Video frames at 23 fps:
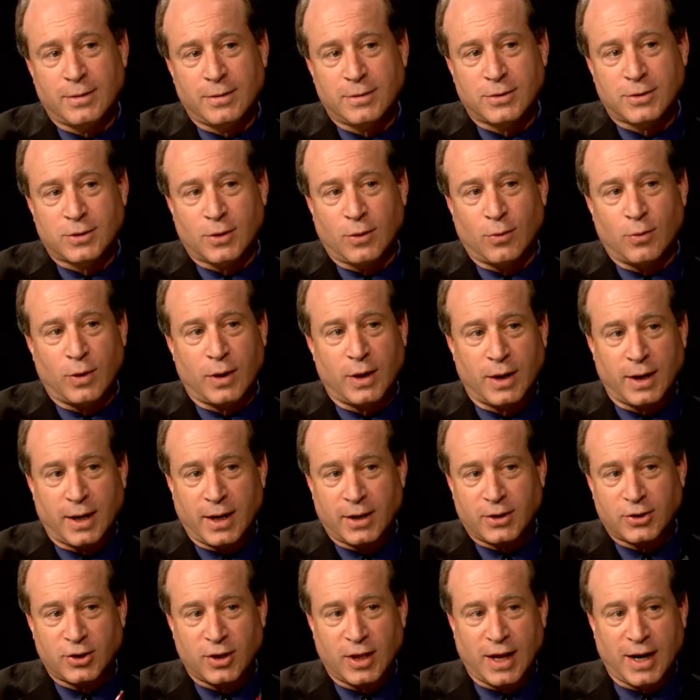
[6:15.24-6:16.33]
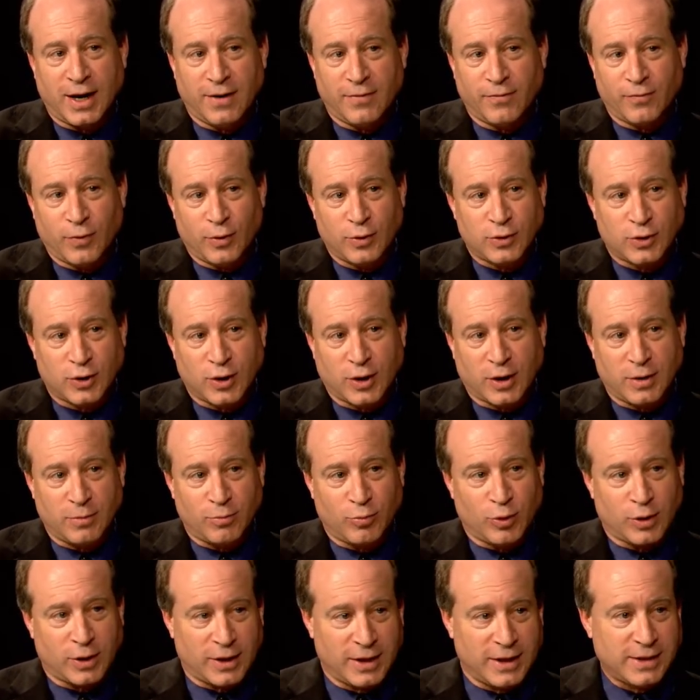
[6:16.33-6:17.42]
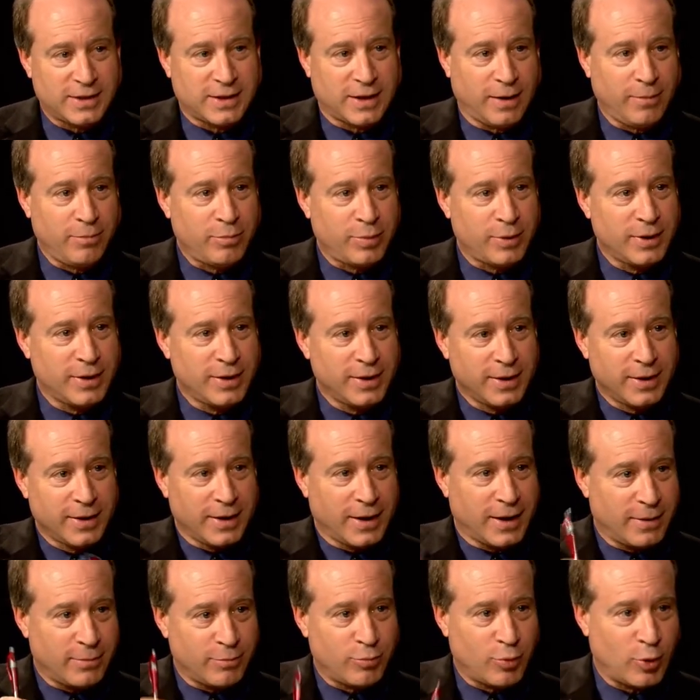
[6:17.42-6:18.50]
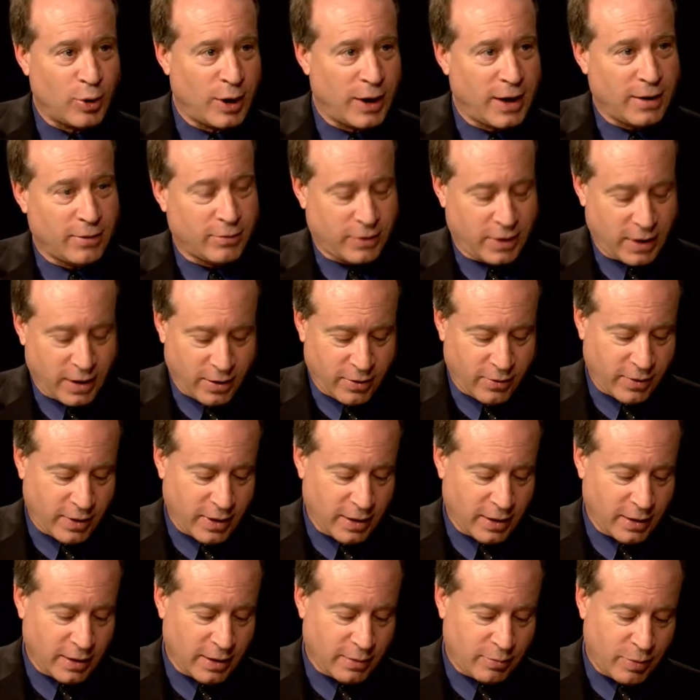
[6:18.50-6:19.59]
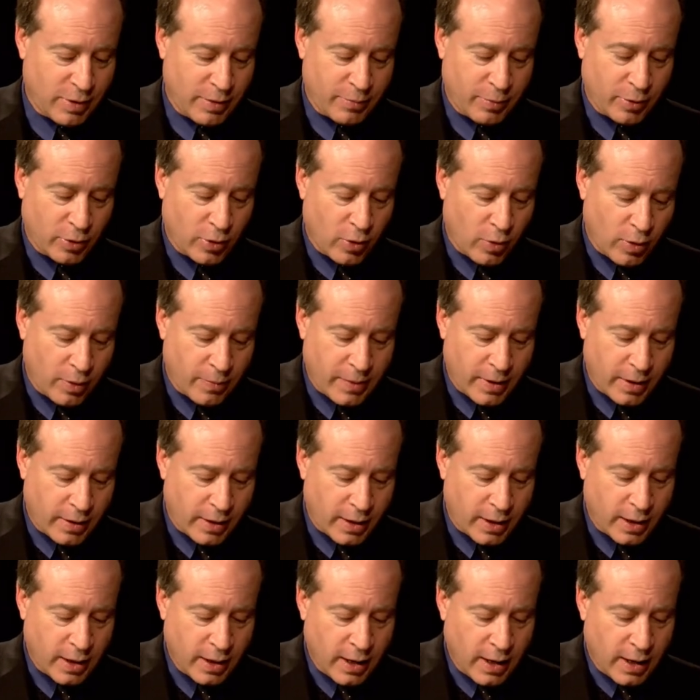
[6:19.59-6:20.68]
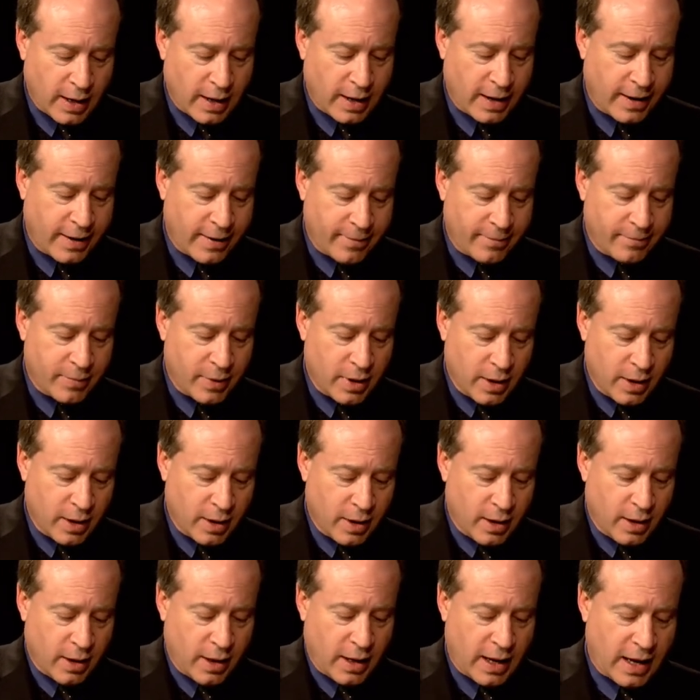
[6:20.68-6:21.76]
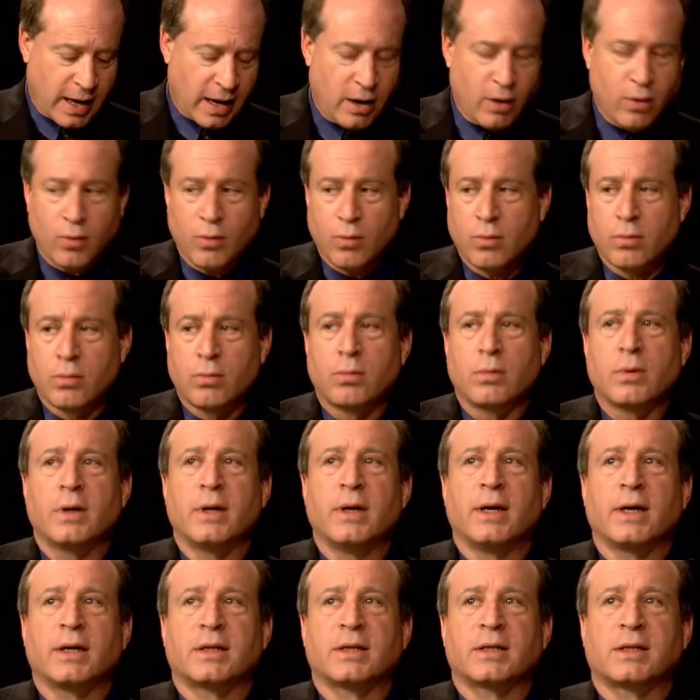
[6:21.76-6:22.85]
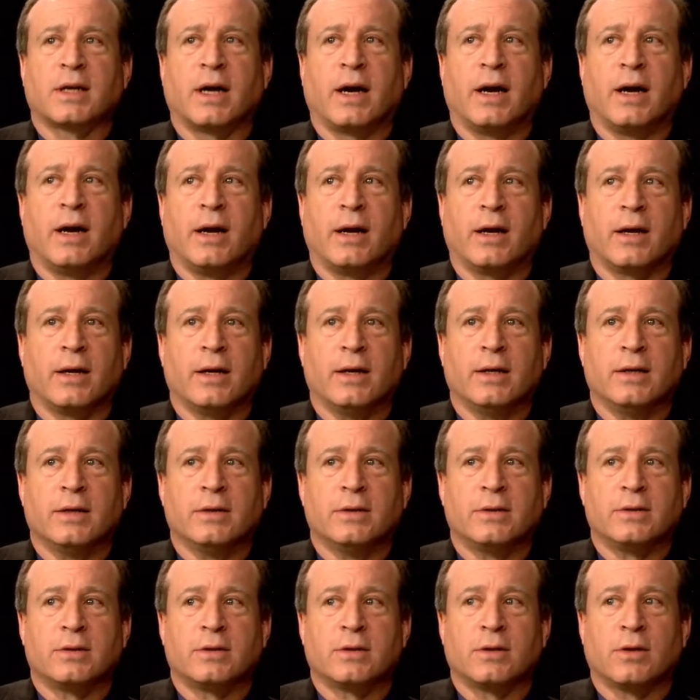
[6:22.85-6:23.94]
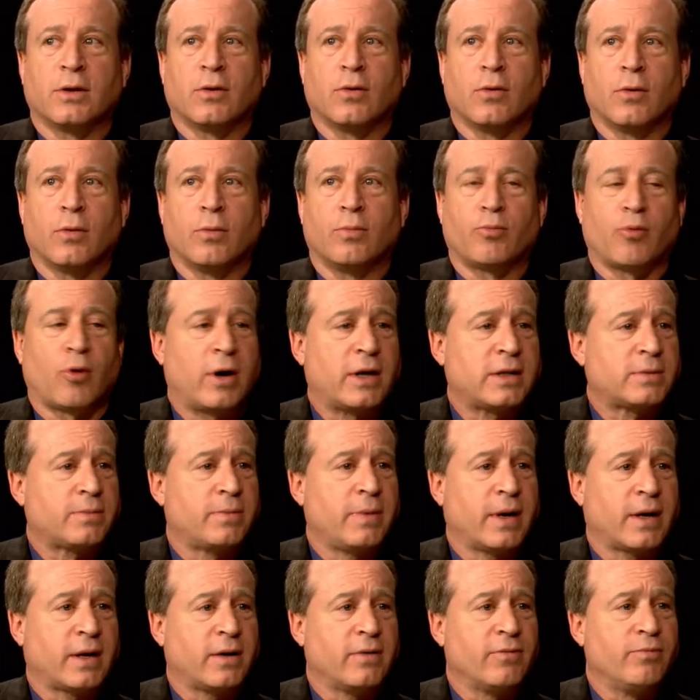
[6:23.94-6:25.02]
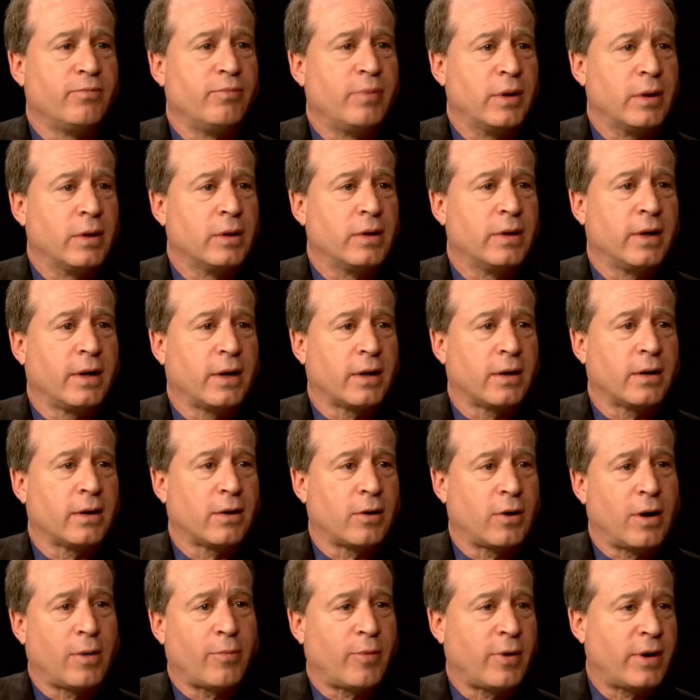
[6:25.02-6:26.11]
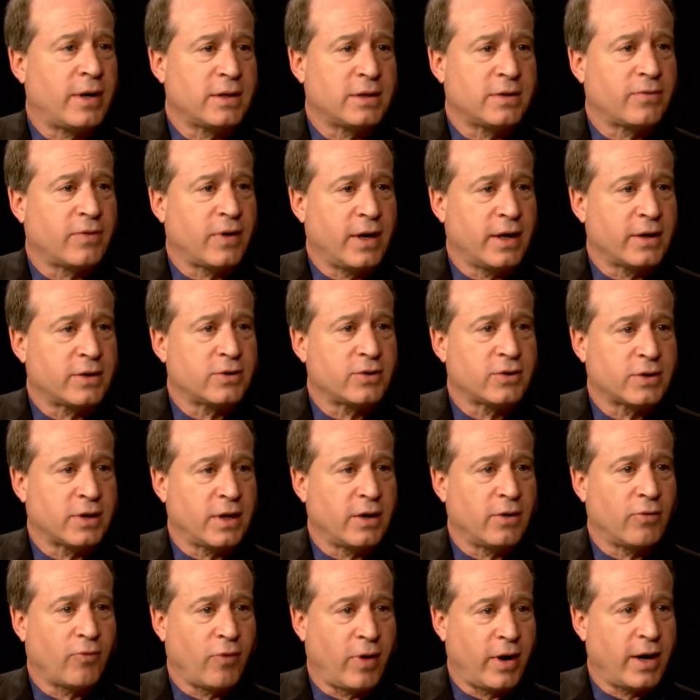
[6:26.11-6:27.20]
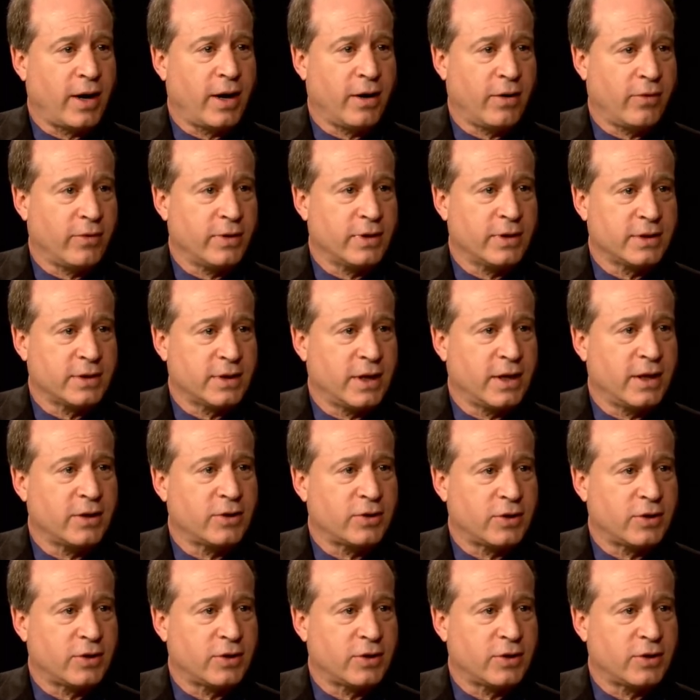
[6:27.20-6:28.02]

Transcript: Yeah. yeah. So we're going to get you that info so you can put this up. Okay. put Great. it out there and Great. let people know about it. Um, how exciting is the whole prospect of building a comprehensive cancer center right here in the city of